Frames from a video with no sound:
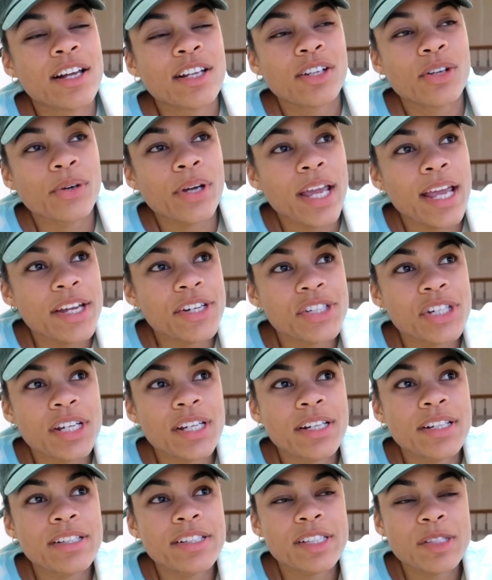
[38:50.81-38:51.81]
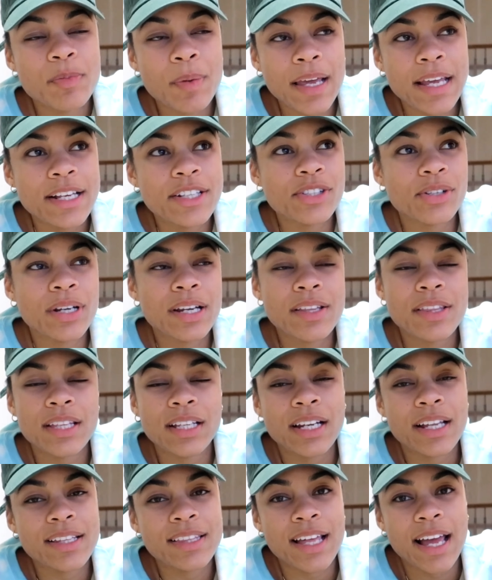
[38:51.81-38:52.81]
location, space, or anything
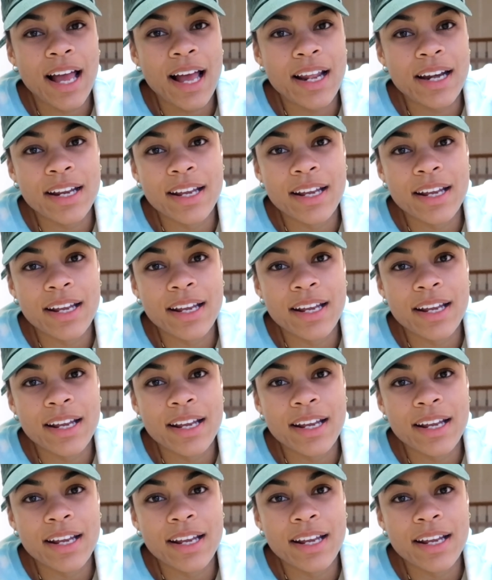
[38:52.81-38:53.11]
like that.